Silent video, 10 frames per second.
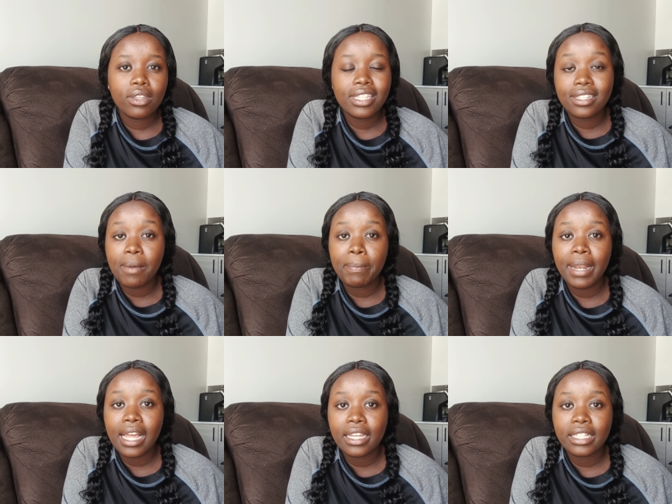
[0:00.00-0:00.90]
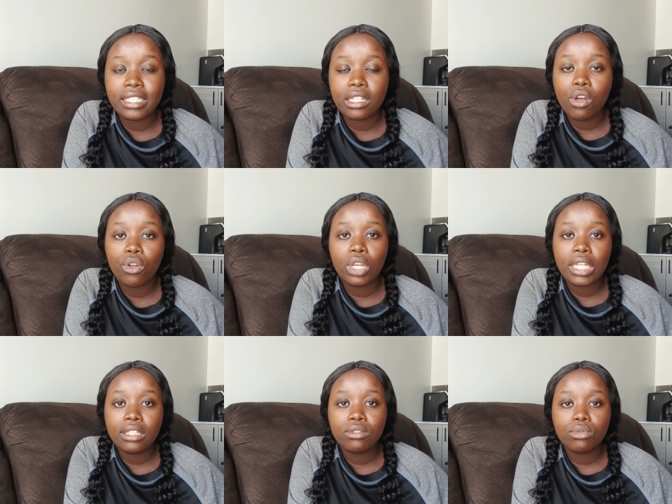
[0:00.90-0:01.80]
this applies
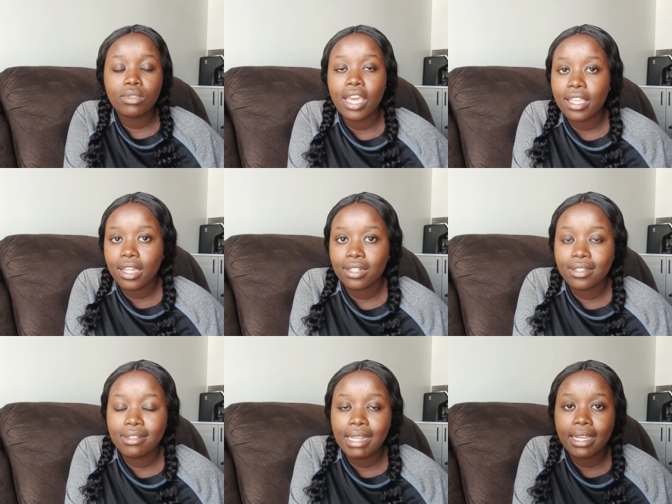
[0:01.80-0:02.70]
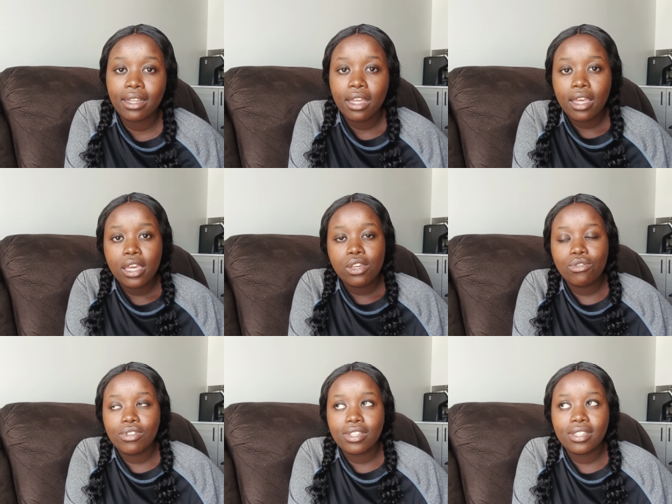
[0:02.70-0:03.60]
only to Kenyans. Like
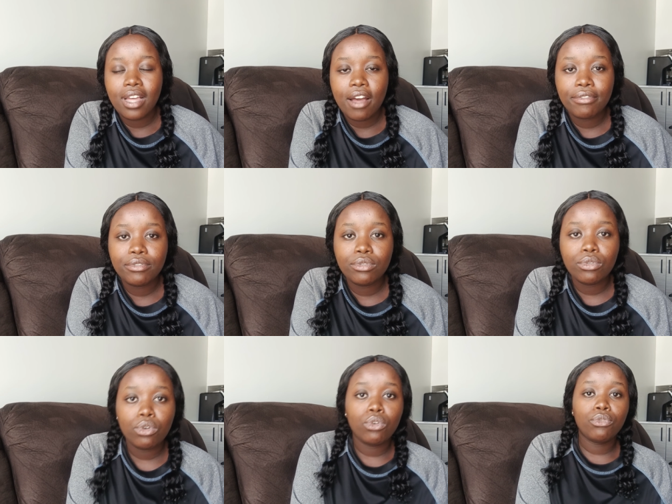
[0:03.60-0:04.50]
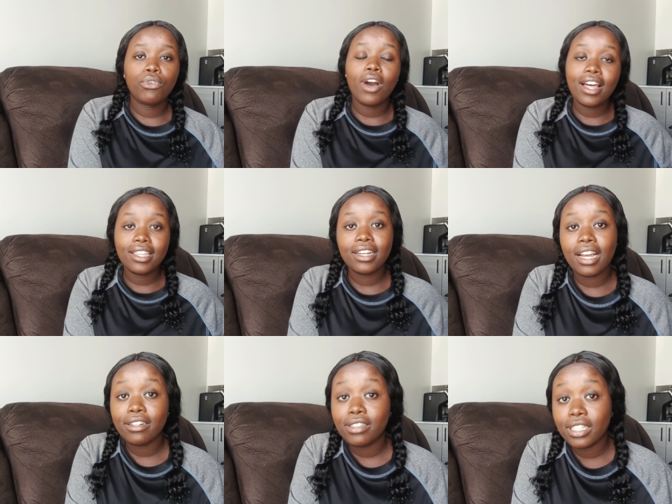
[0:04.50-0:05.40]
you just have to for other
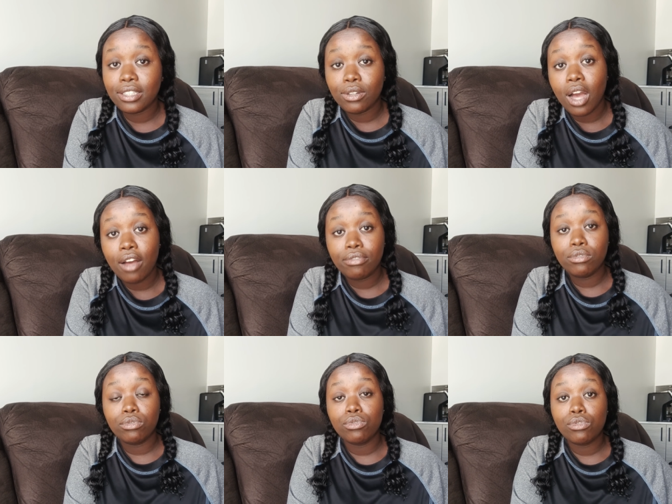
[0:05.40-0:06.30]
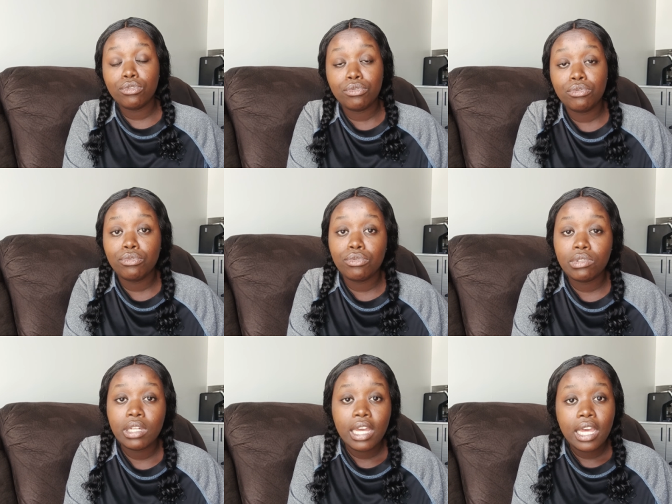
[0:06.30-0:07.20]
countries you have to go
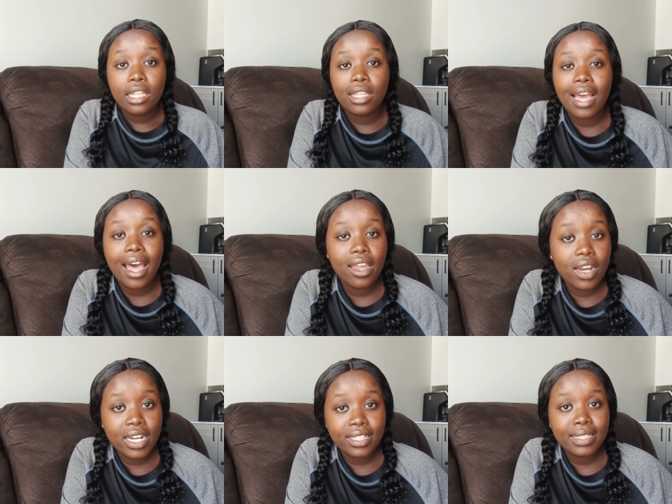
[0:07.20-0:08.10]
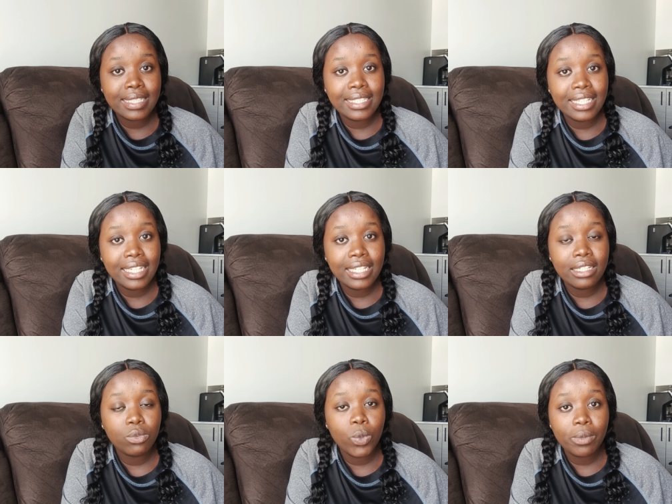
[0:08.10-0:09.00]
to the
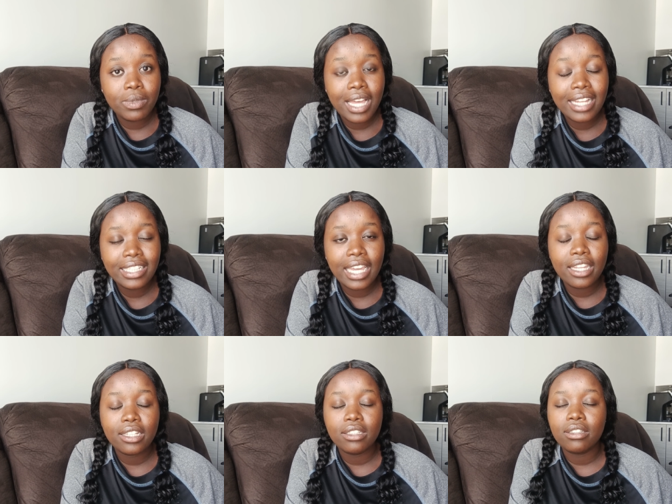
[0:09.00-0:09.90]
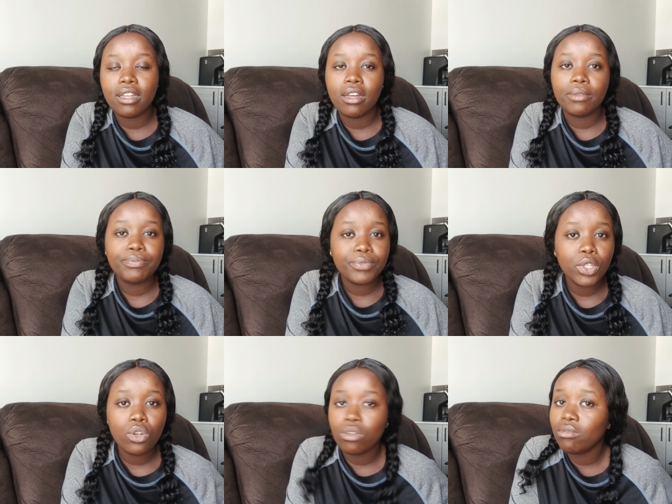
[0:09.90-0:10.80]
IRCC website and uh,
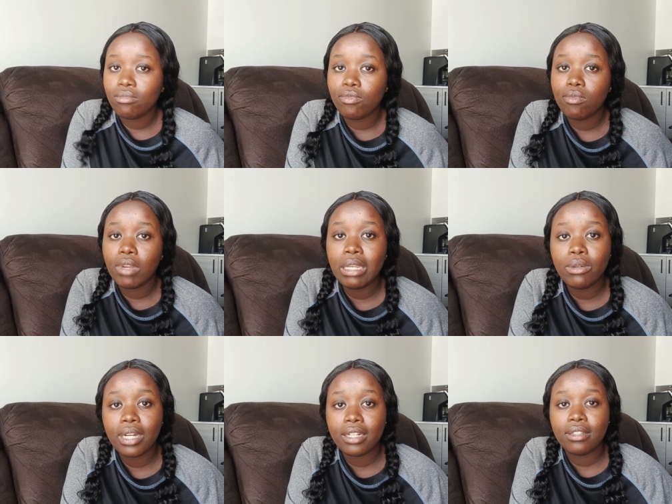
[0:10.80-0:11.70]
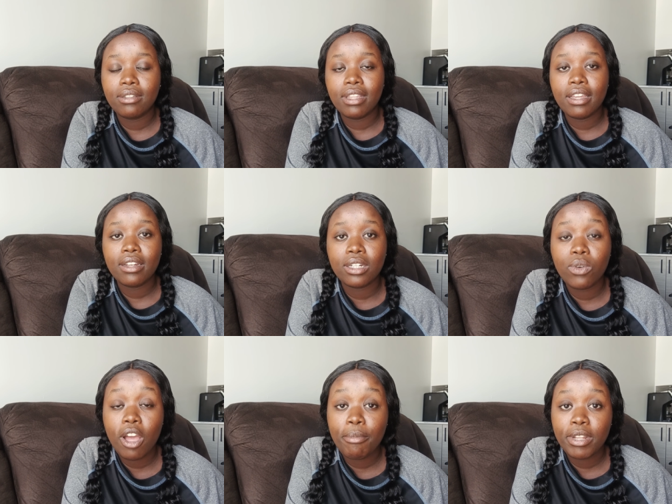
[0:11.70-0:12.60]
you know look at the
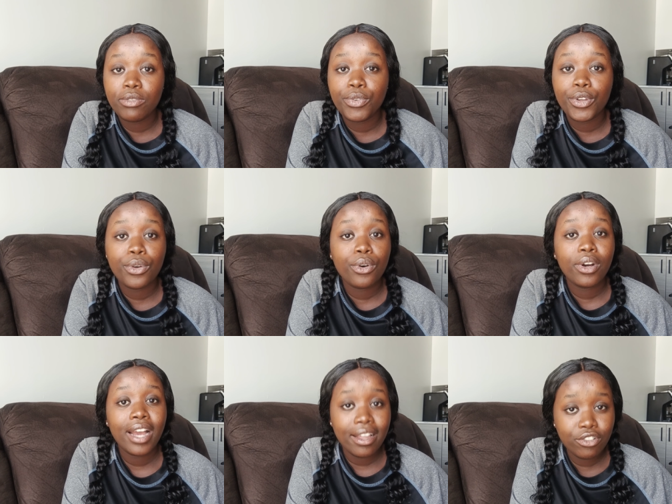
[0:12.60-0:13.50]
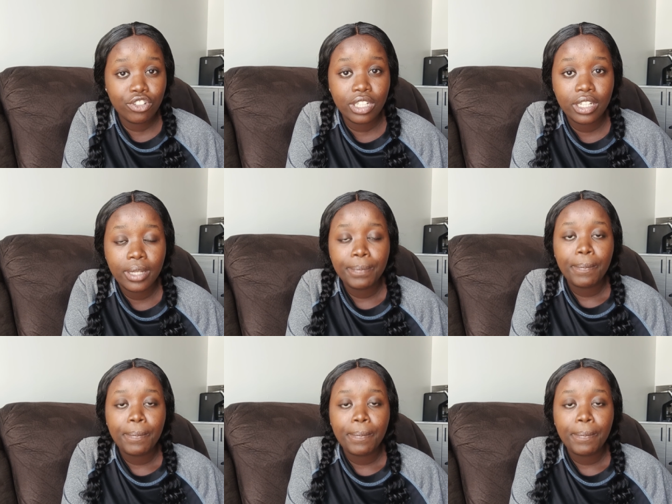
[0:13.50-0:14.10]
requirement for your country.